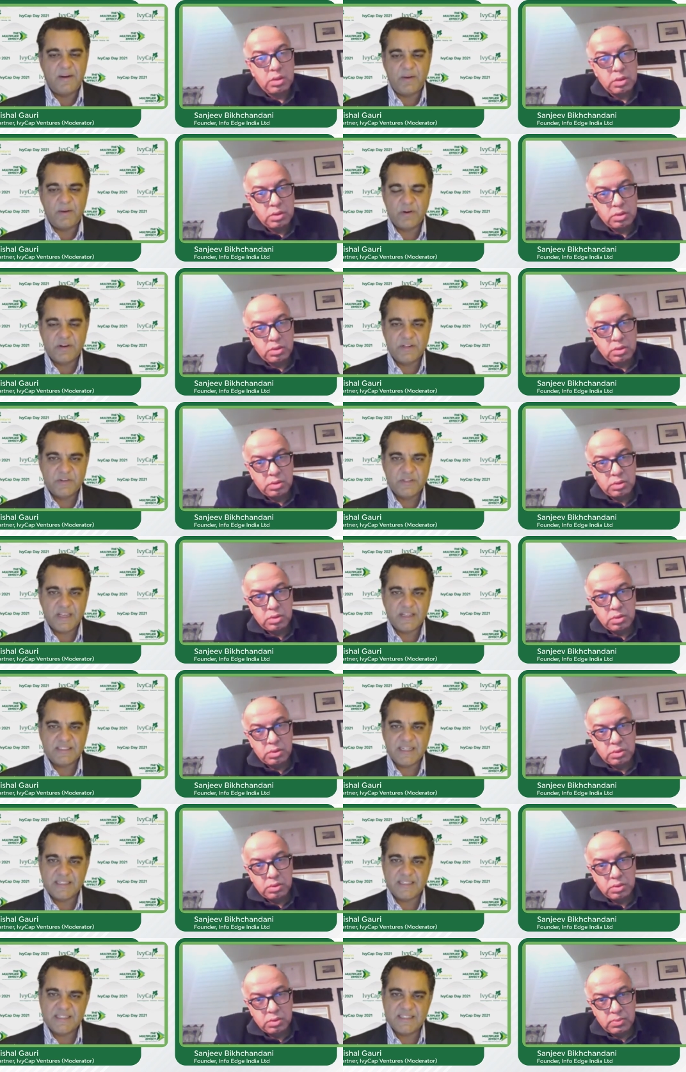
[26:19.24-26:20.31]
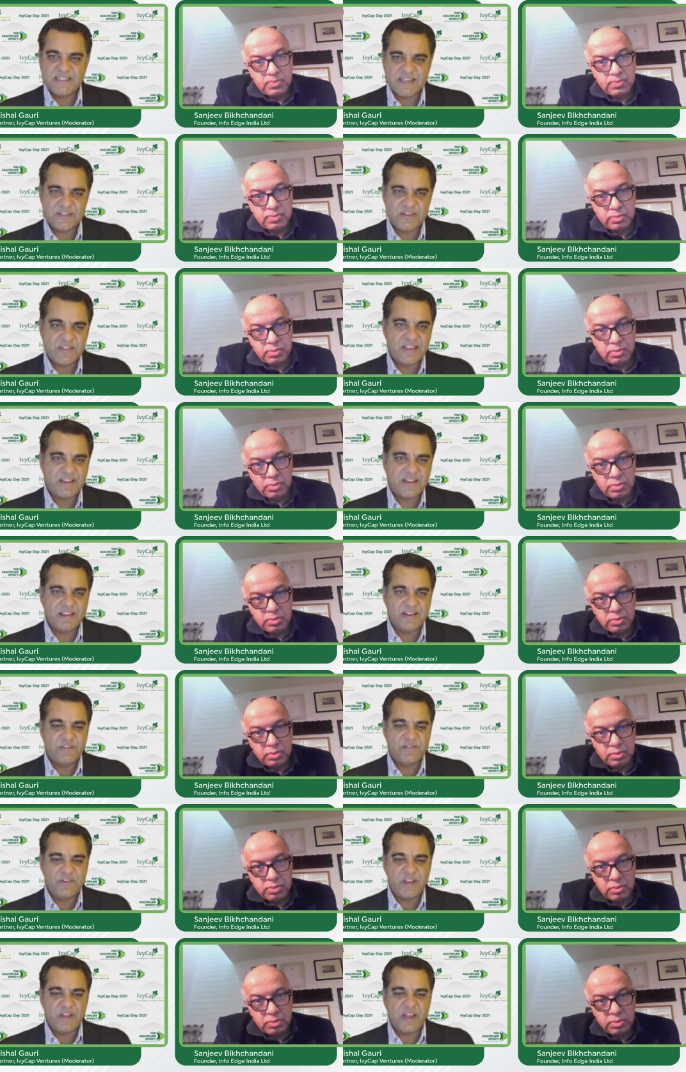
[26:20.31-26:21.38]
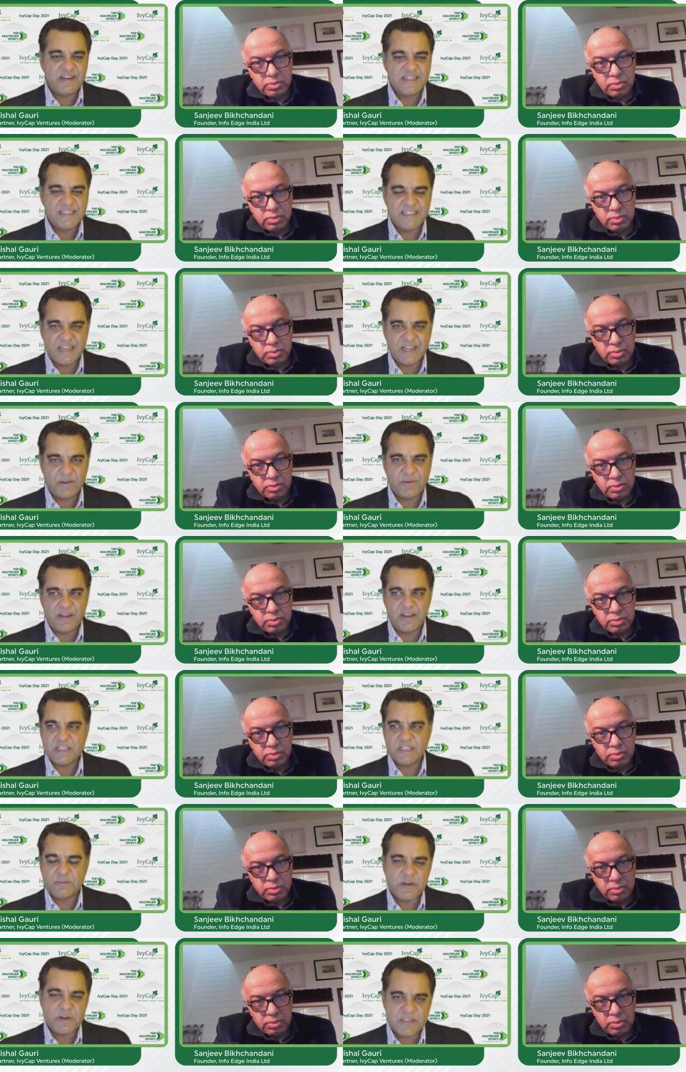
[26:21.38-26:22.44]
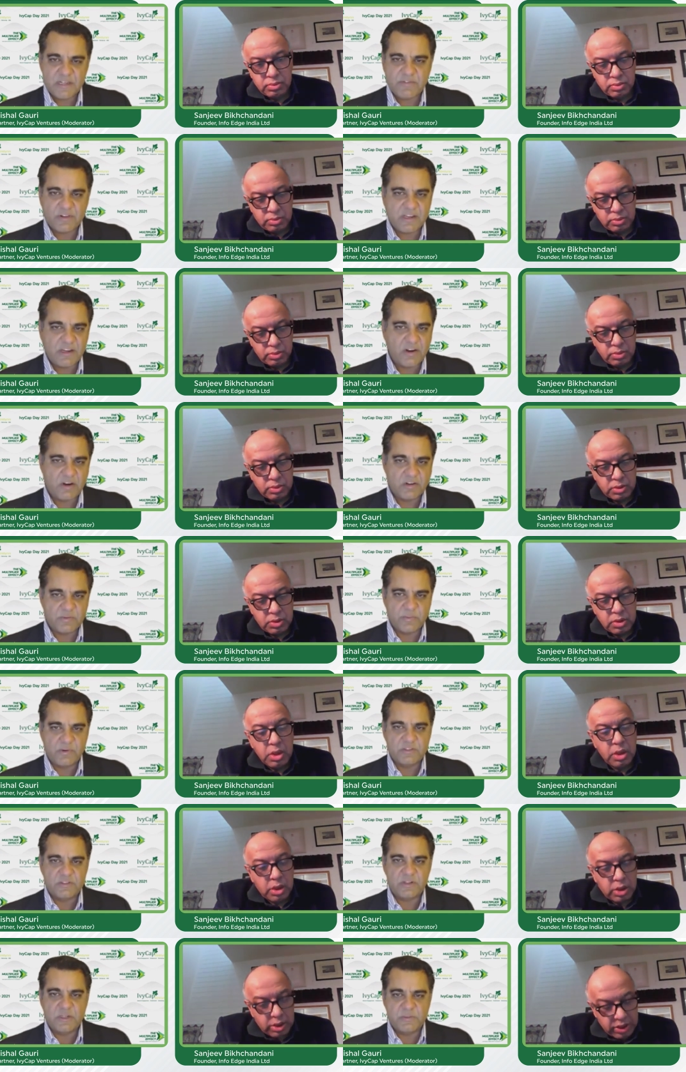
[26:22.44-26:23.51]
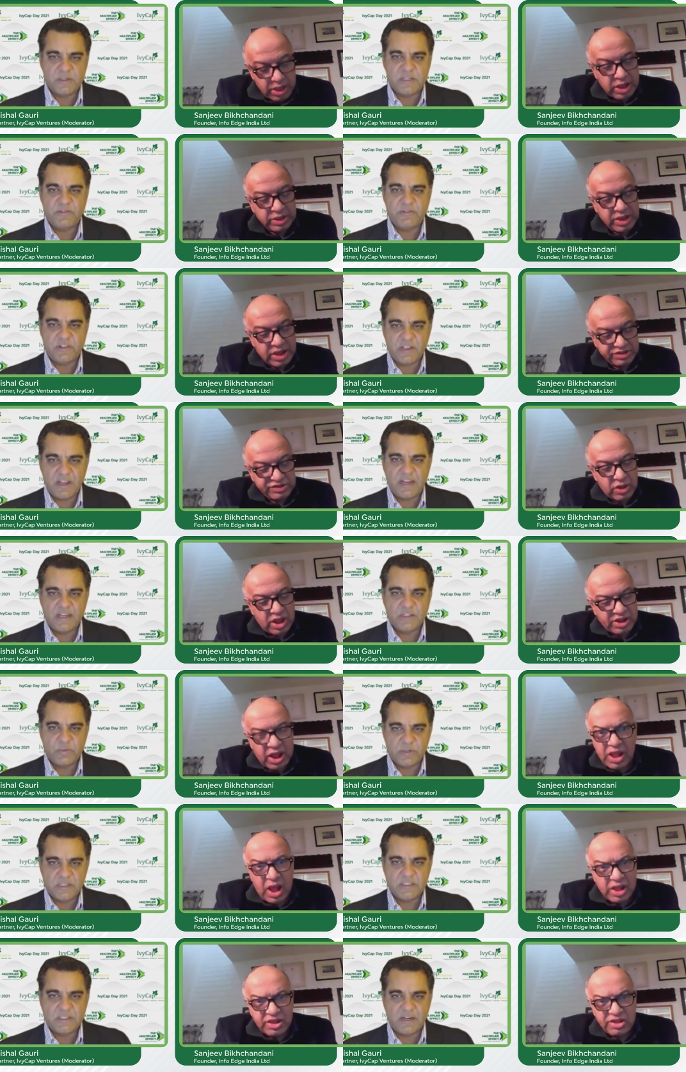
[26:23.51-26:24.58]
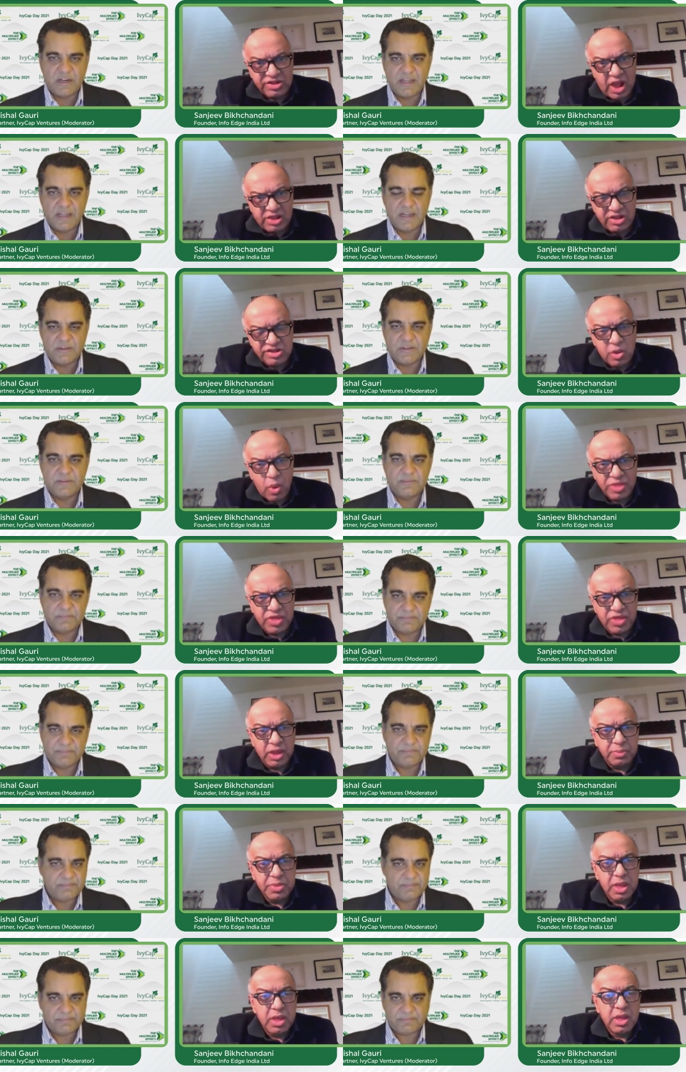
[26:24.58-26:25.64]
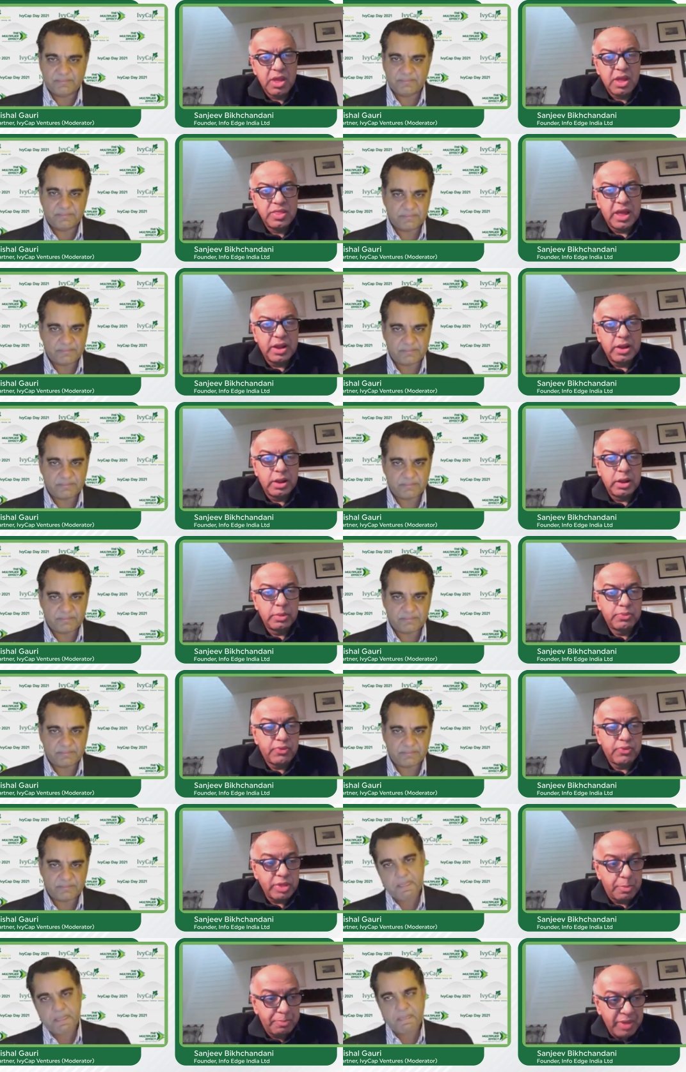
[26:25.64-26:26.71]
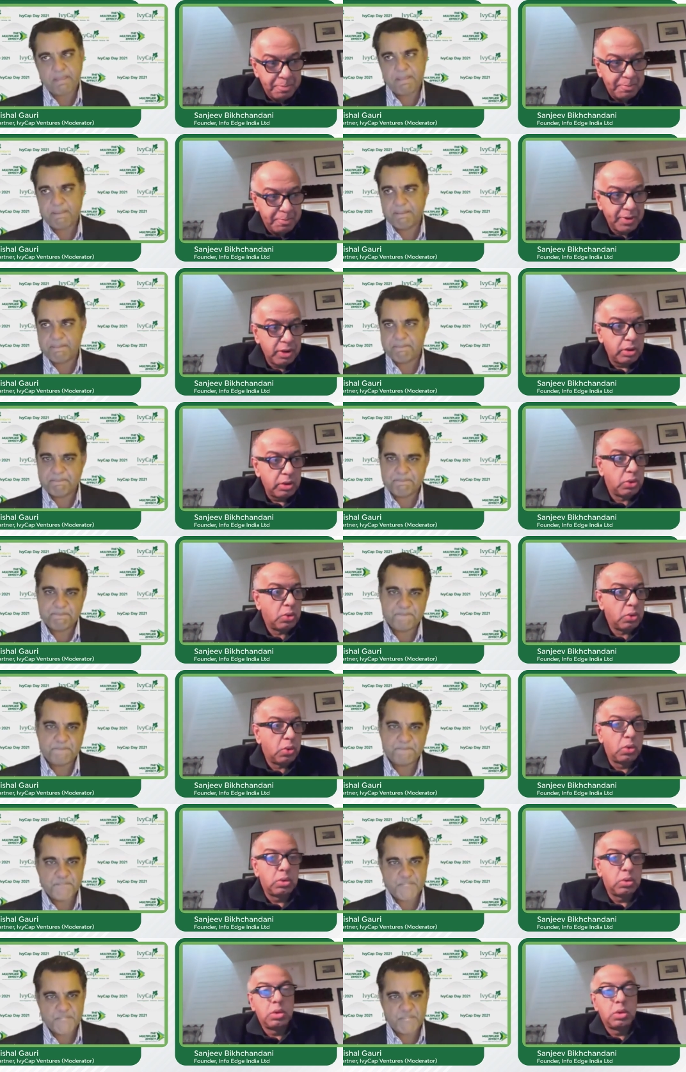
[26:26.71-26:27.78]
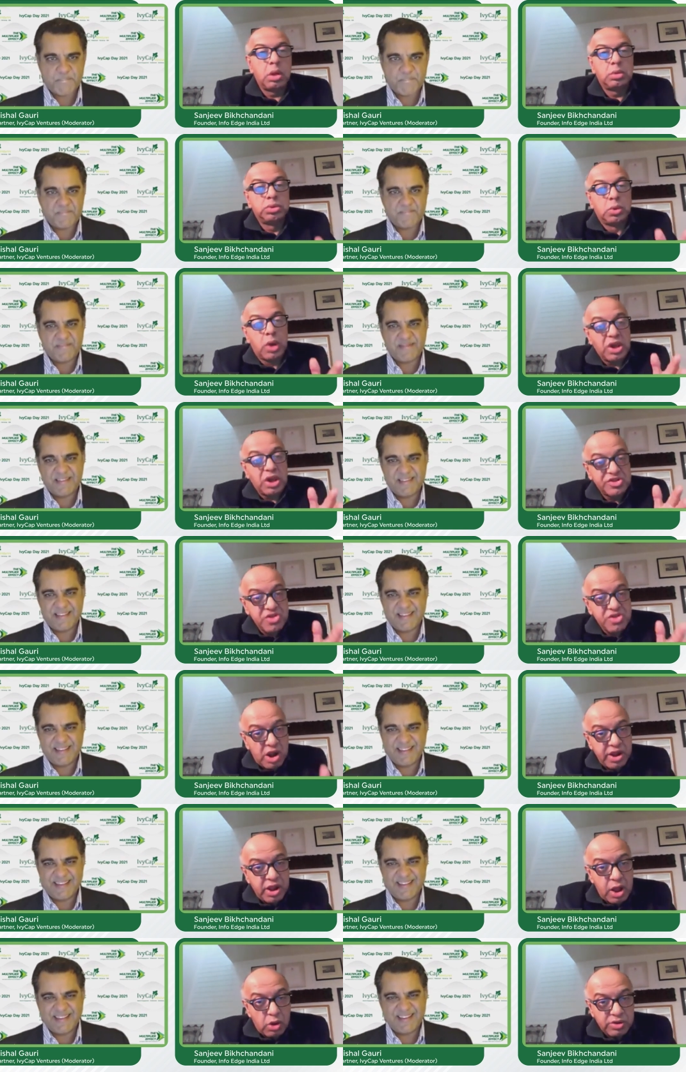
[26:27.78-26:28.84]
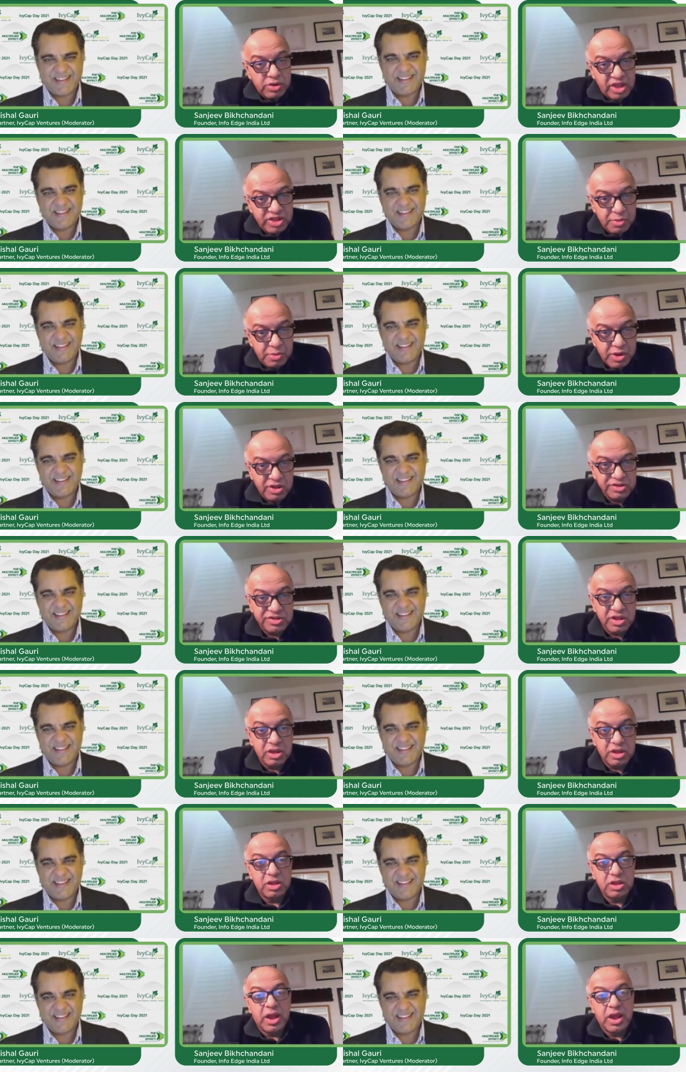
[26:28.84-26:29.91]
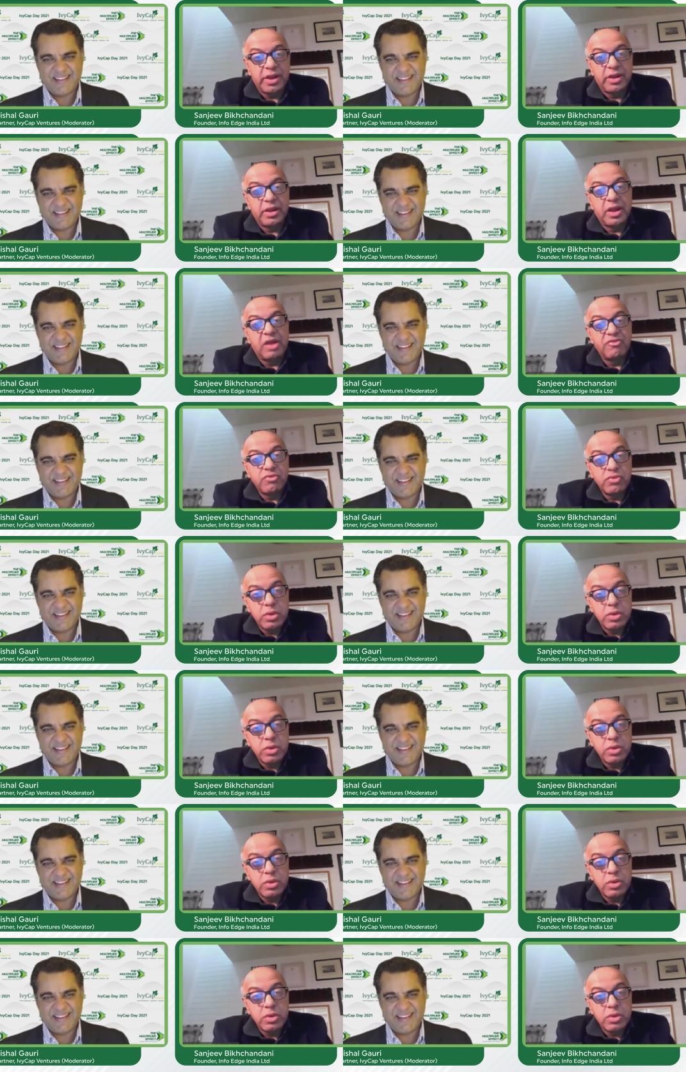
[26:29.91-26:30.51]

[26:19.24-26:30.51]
Speaker 1: wanted you to take 60 seconds to think, you know, if you had any takeaway, especially for the young entrepreneurs, especially yeah, for the yeah. guys. So I, I, I, just, I just say
Speaker 2: one thing that for the people who are starting out as entrepreneurs and have